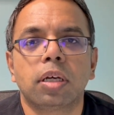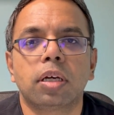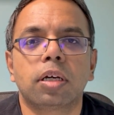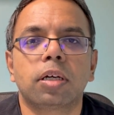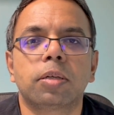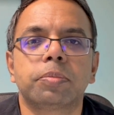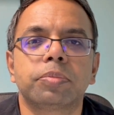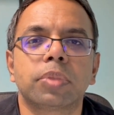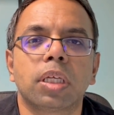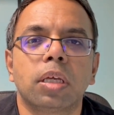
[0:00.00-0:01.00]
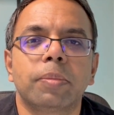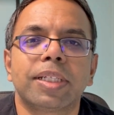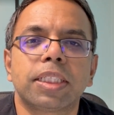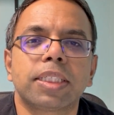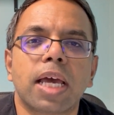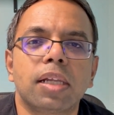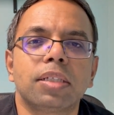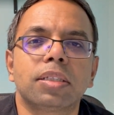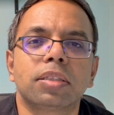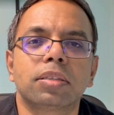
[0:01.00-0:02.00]
But the
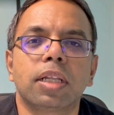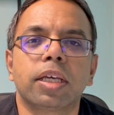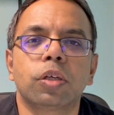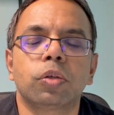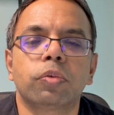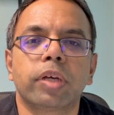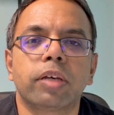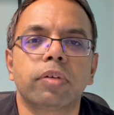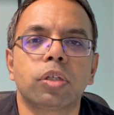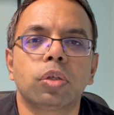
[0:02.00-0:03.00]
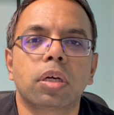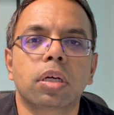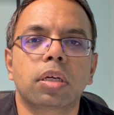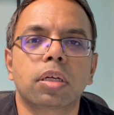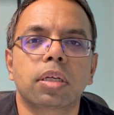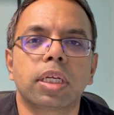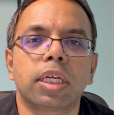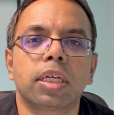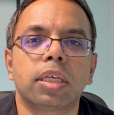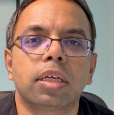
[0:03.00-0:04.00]
challenge is whenever you are
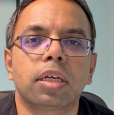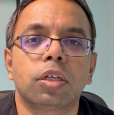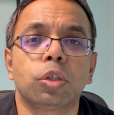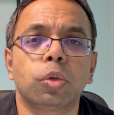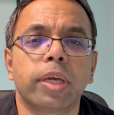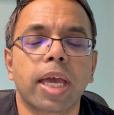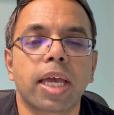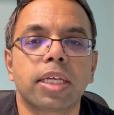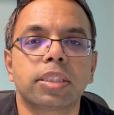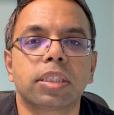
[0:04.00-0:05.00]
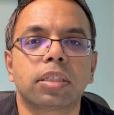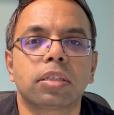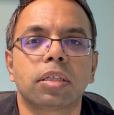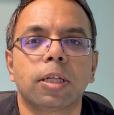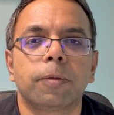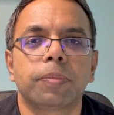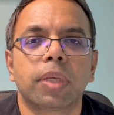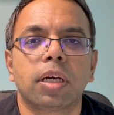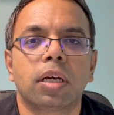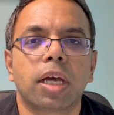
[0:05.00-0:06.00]
creating a new AI agent,
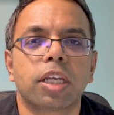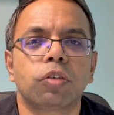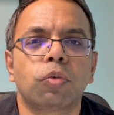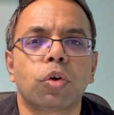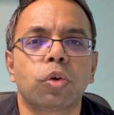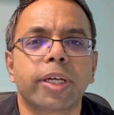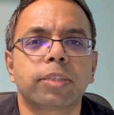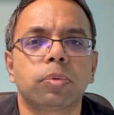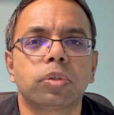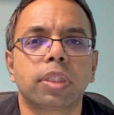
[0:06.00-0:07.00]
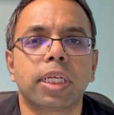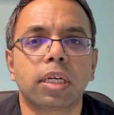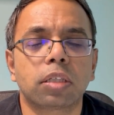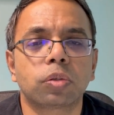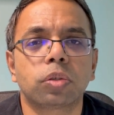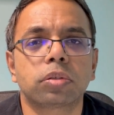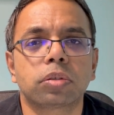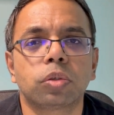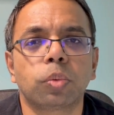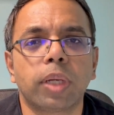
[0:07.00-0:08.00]
and you want to expose a data source,
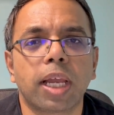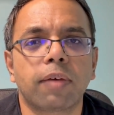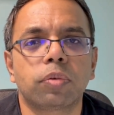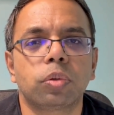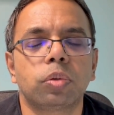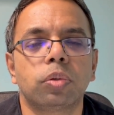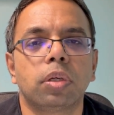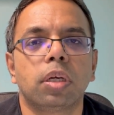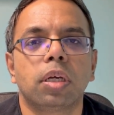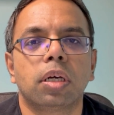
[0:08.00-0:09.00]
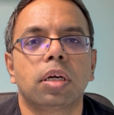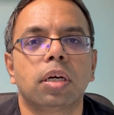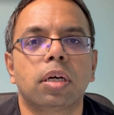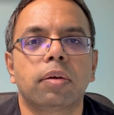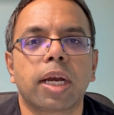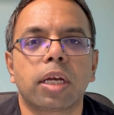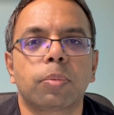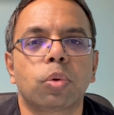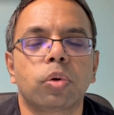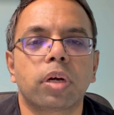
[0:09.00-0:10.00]
you will have to write a
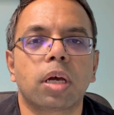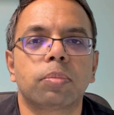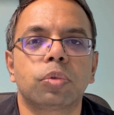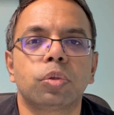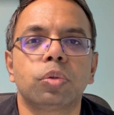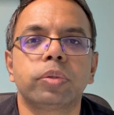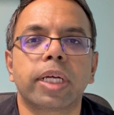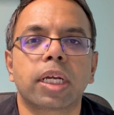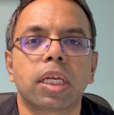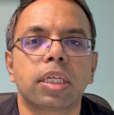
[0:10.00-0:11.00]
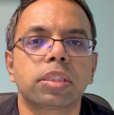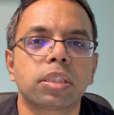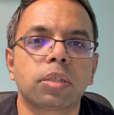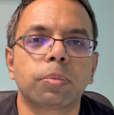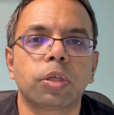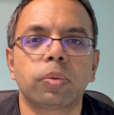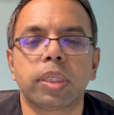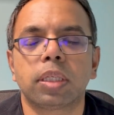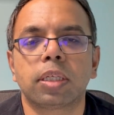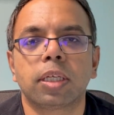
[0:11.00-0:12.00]
program to do that connection
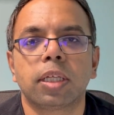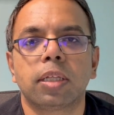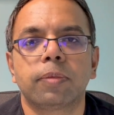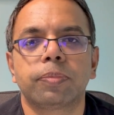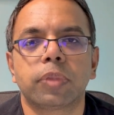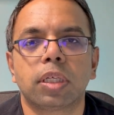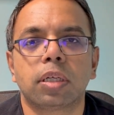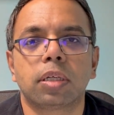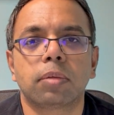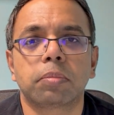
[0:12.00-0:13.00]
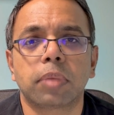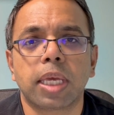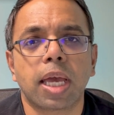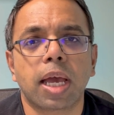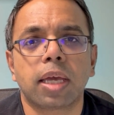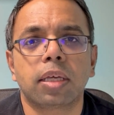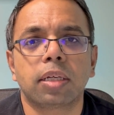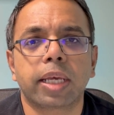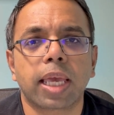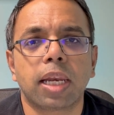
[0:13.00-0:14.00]
between the AI,
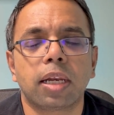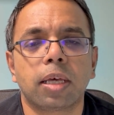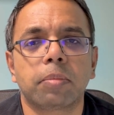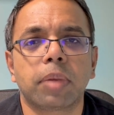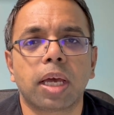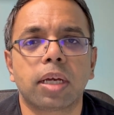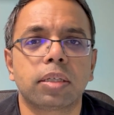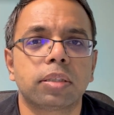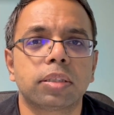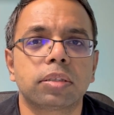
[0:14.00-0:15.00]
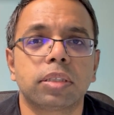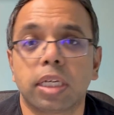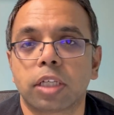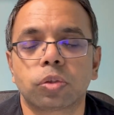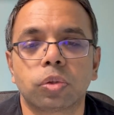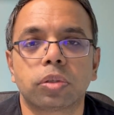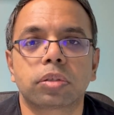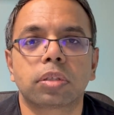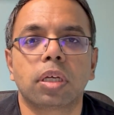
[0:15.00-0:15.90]
like LLM, and this data source.